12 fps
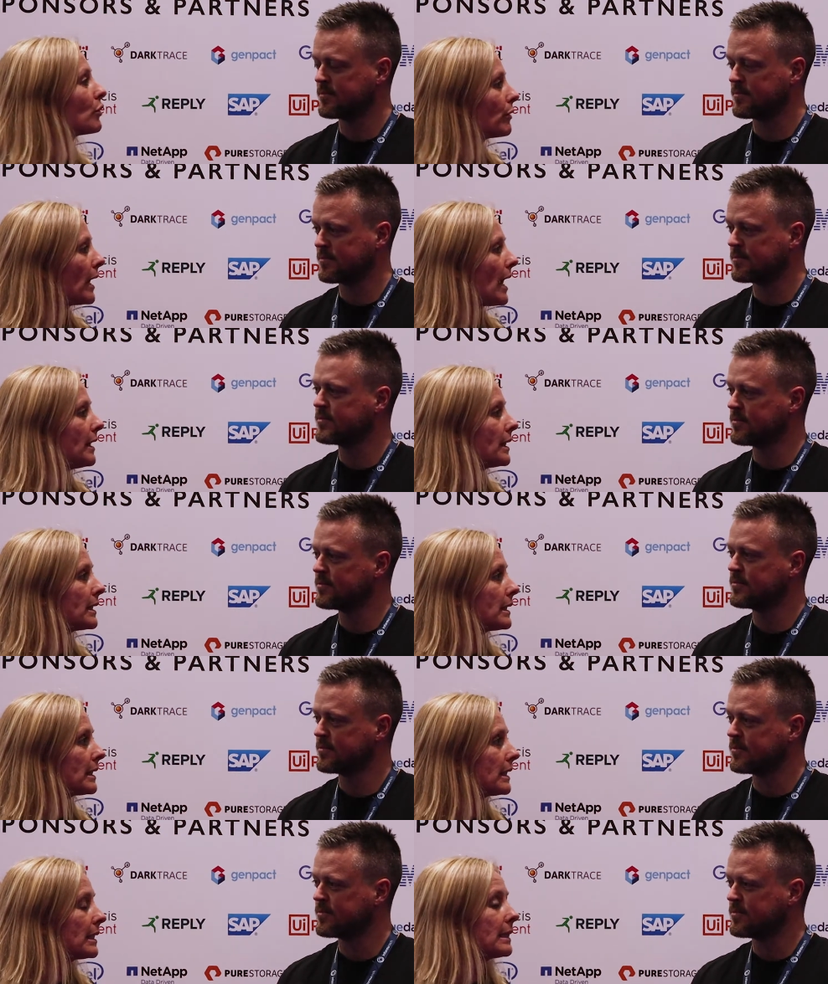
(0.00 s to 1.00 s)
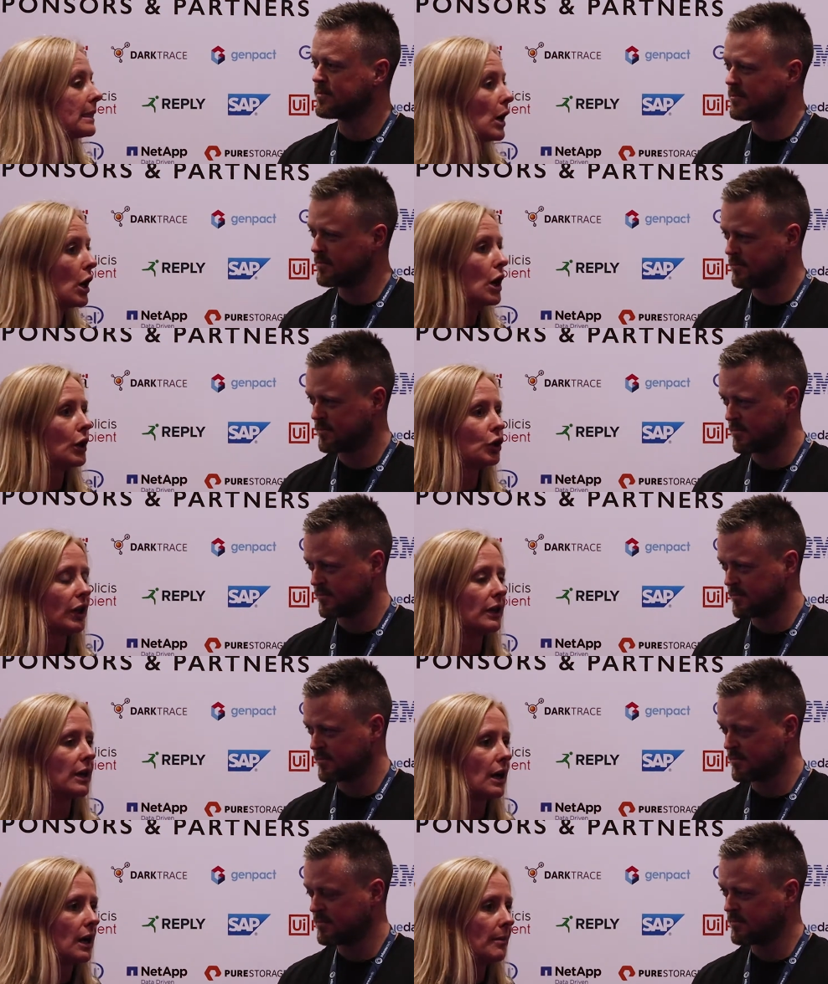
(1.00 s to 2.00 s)
Speaker 1: to create this this surge in
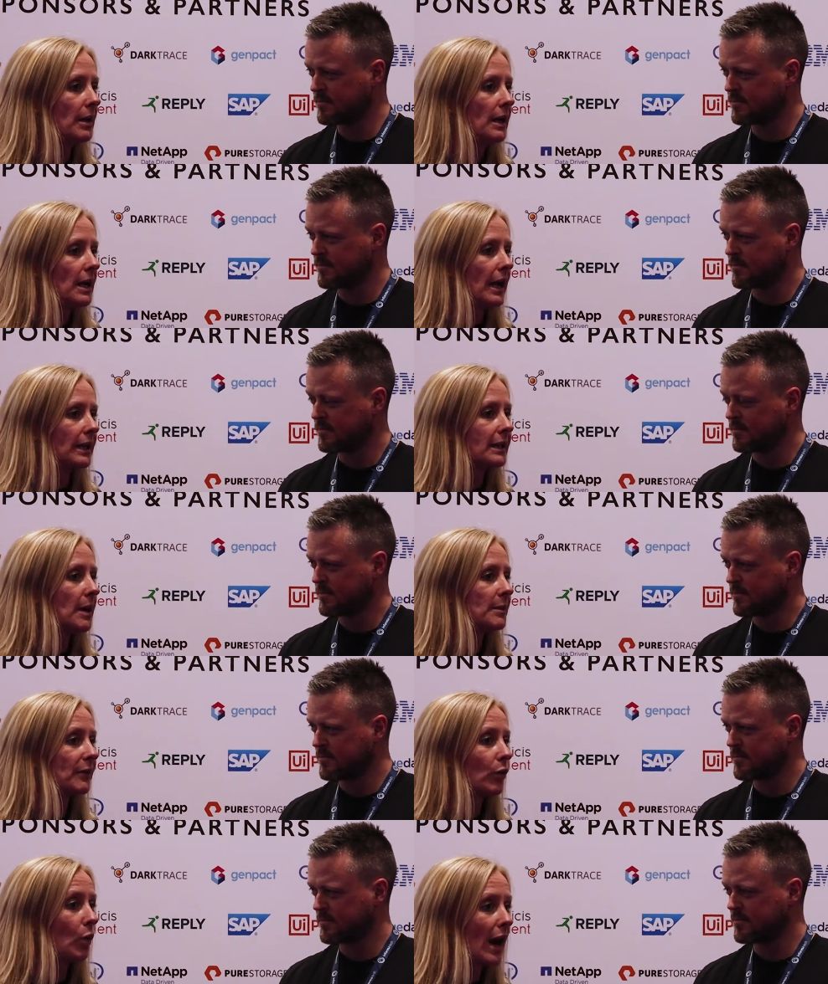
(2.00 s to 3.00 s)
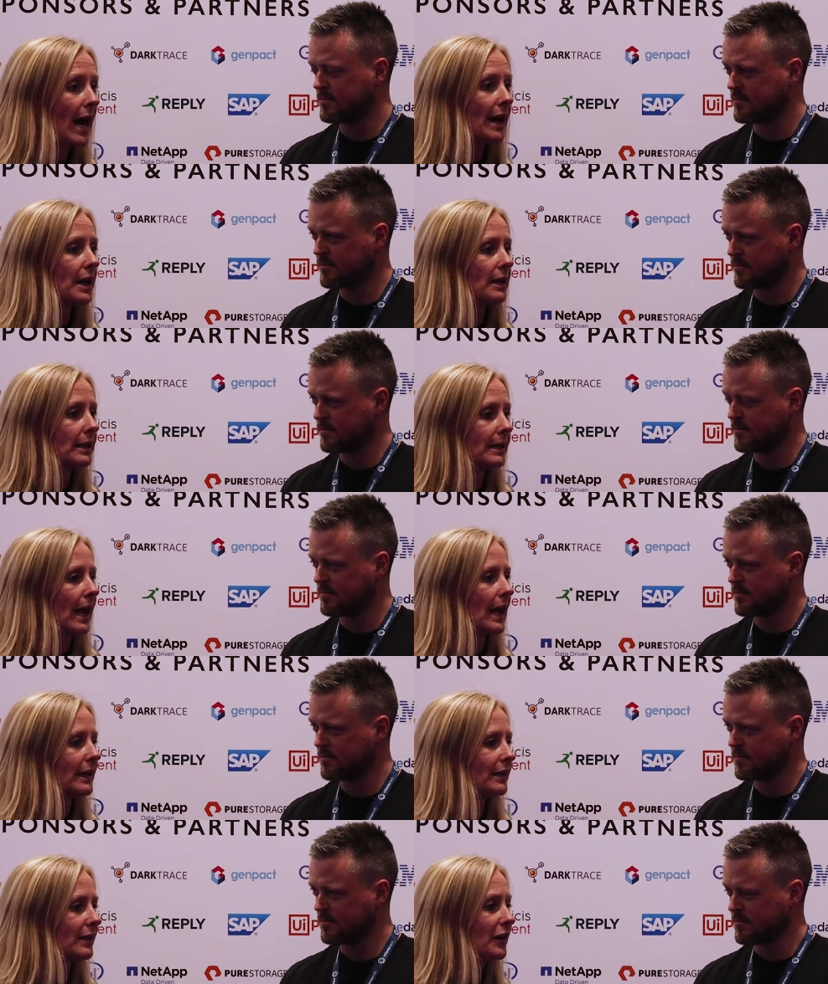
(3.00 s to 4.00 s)
um, in terms of awareness
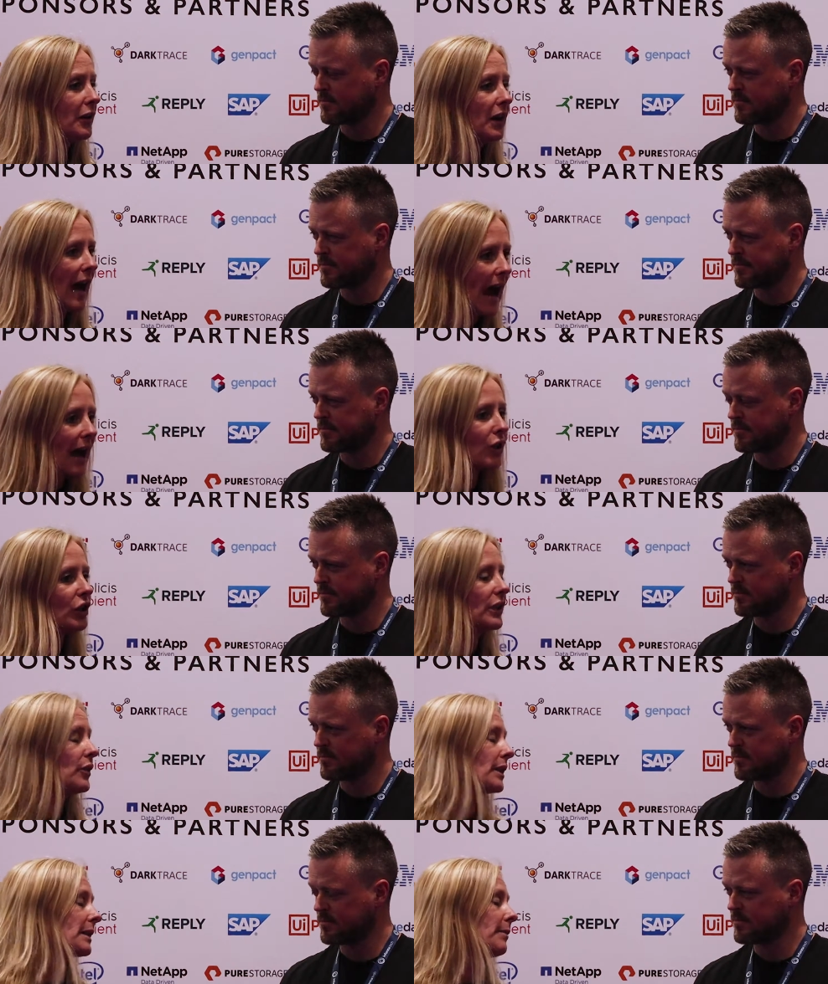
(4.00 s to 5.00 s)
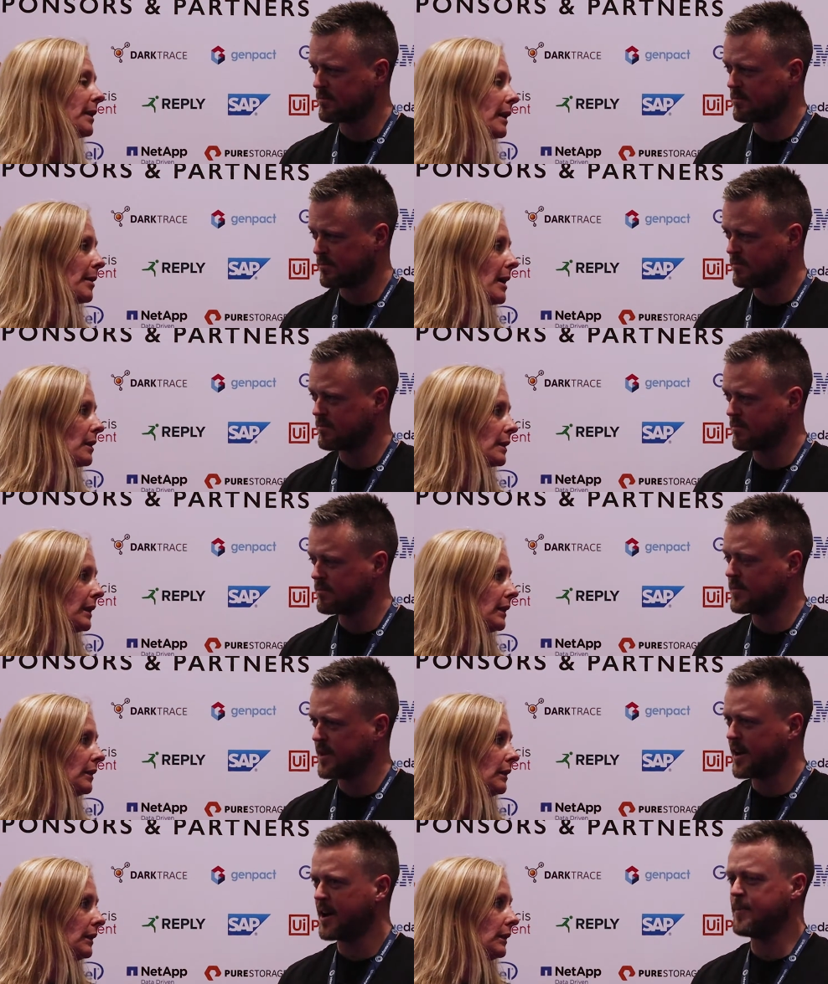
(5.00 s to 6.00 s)
and actually doing something about
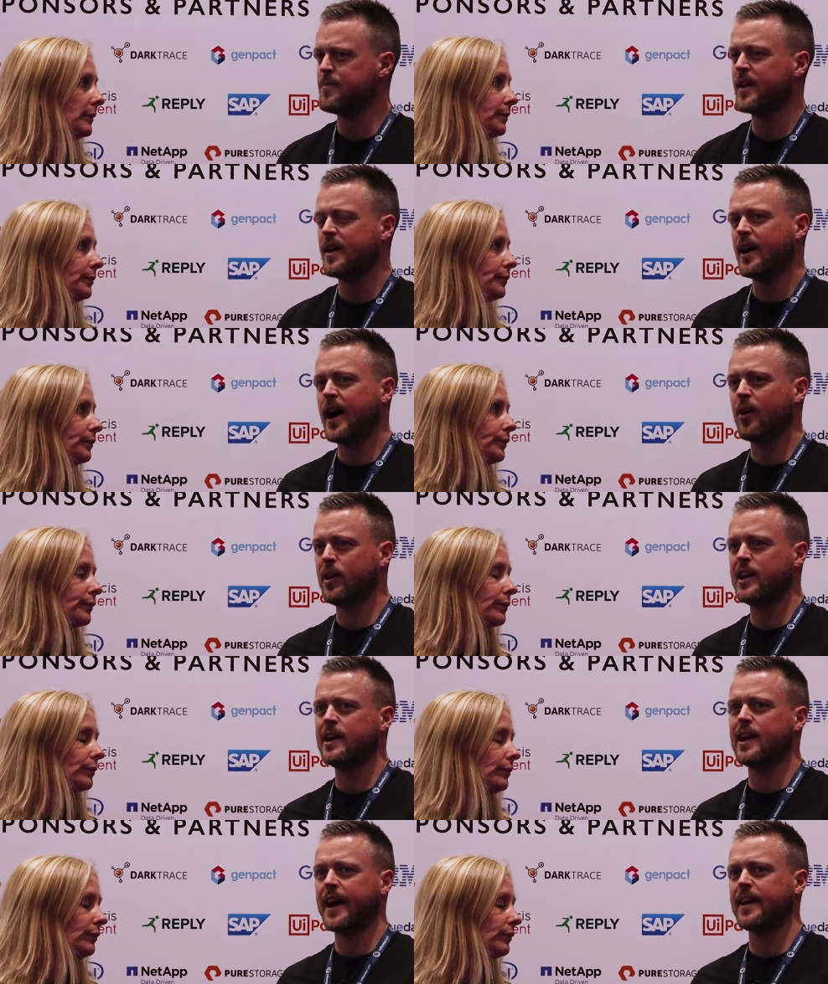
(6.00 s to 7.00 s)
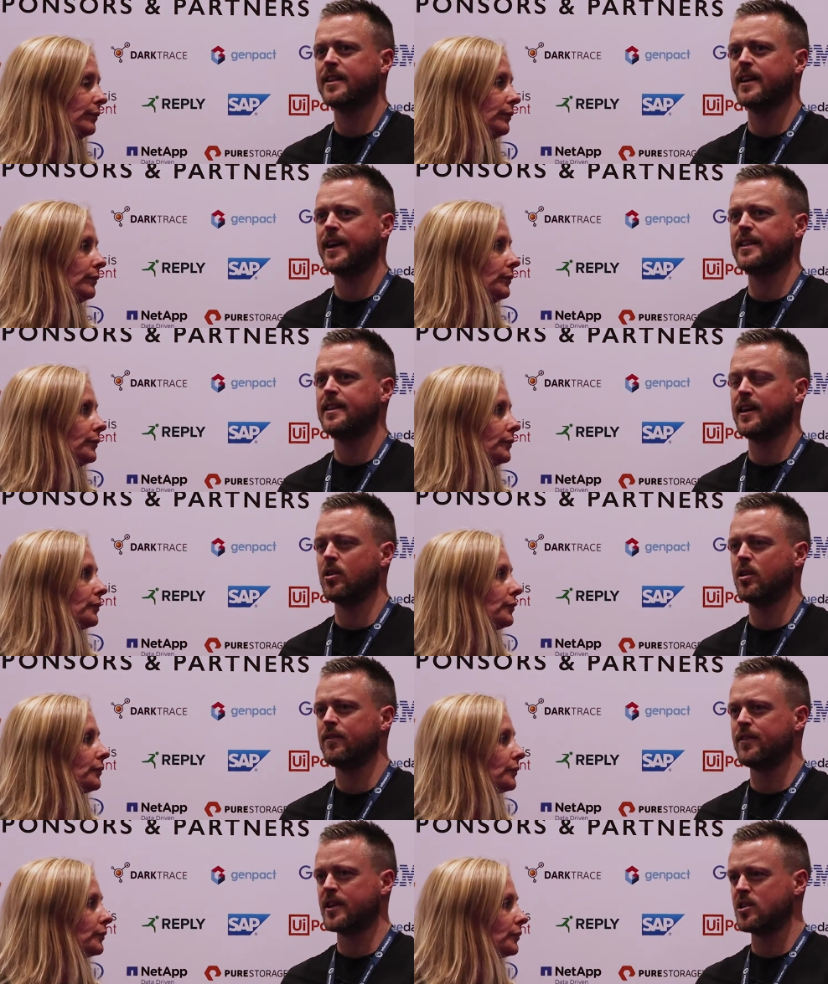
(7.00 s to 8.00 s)
it.
Speaker 2: Yeah. I really like the idea
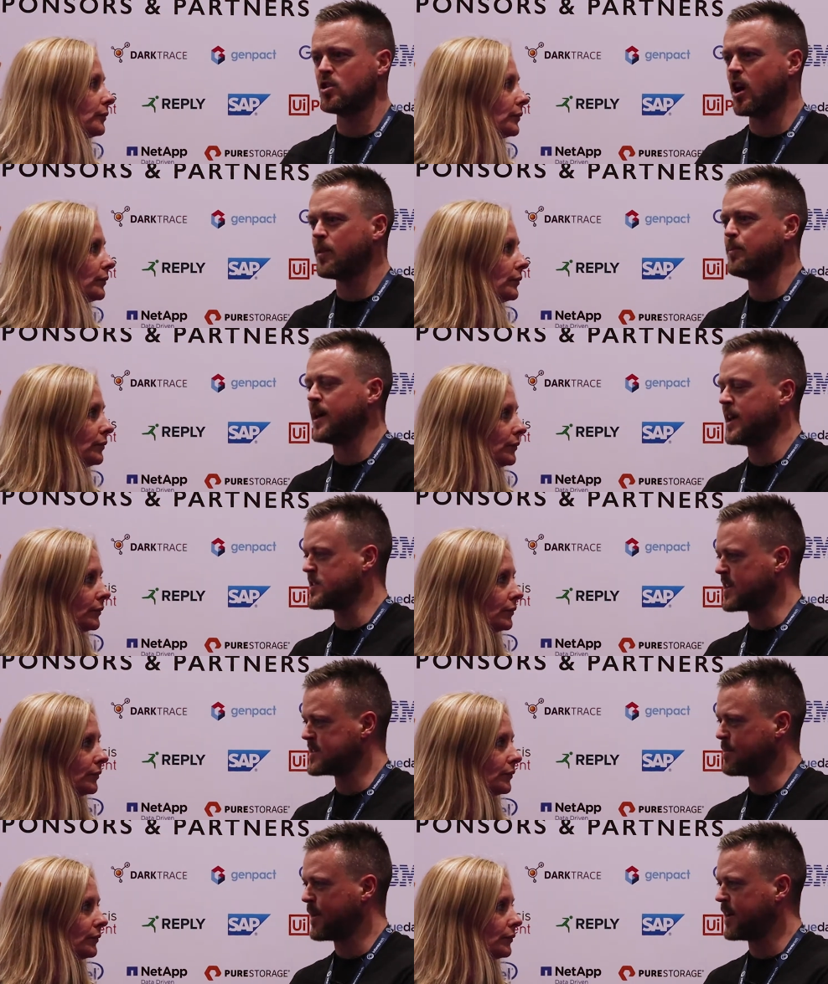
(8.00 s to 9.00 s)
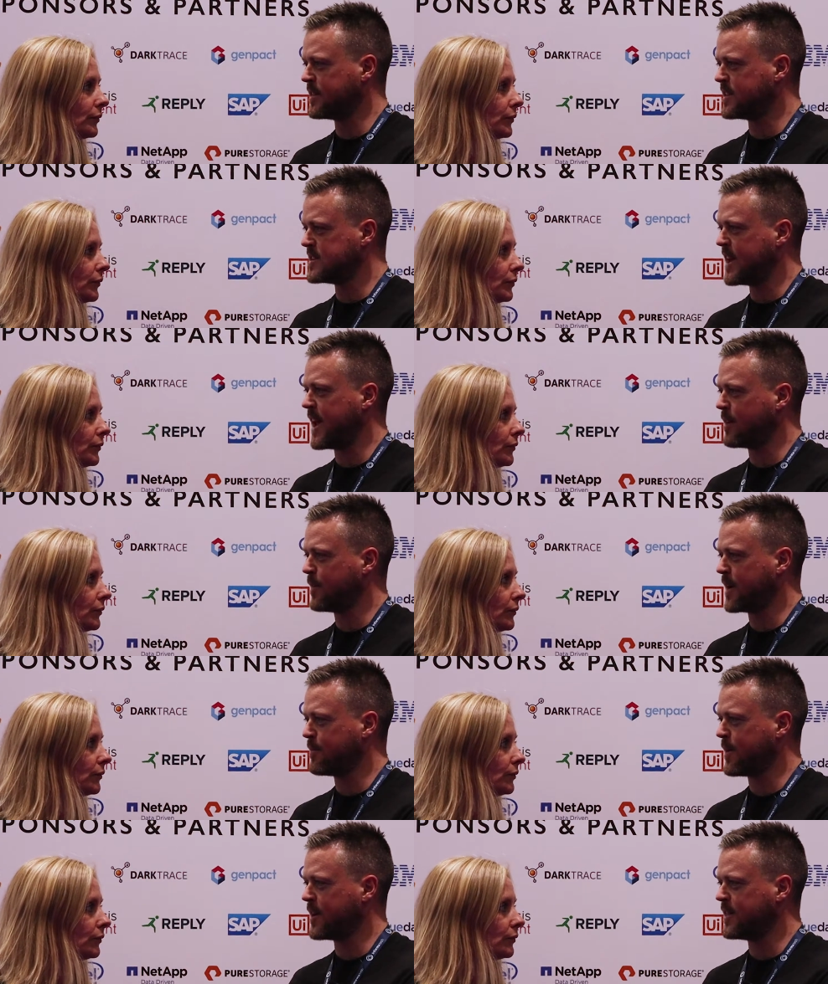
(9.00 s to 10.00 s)
of it not being just about the tech, but
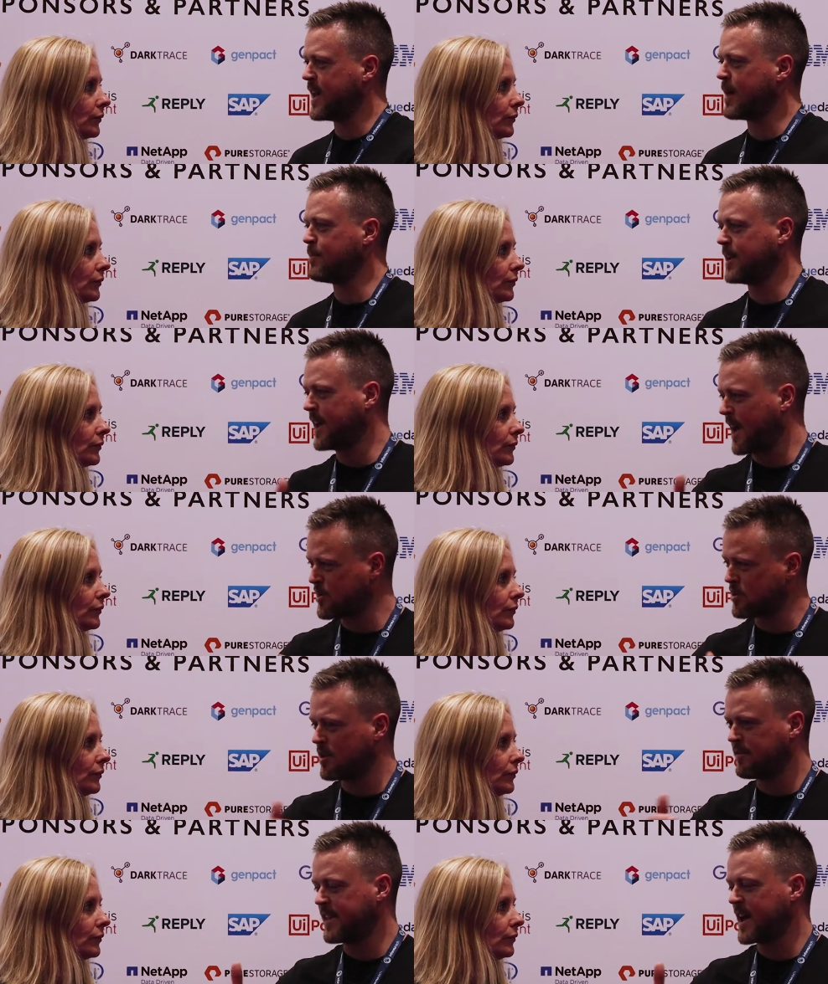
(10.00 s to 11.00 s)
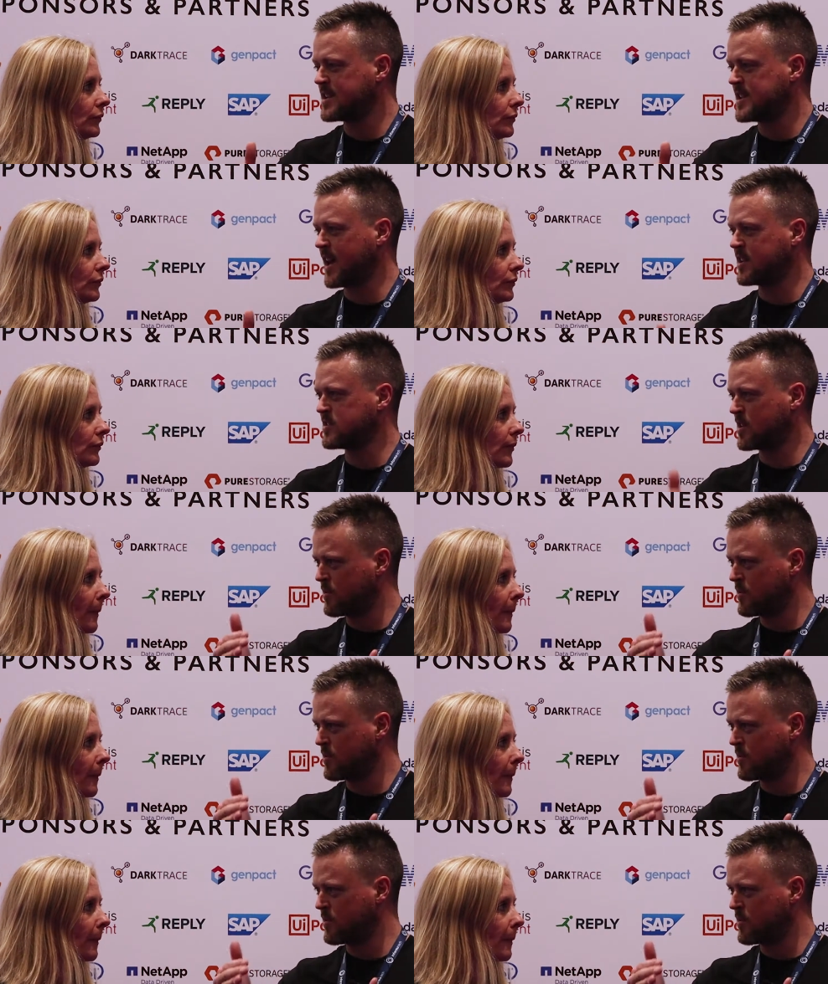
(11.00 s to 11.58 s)
about the application of that tech to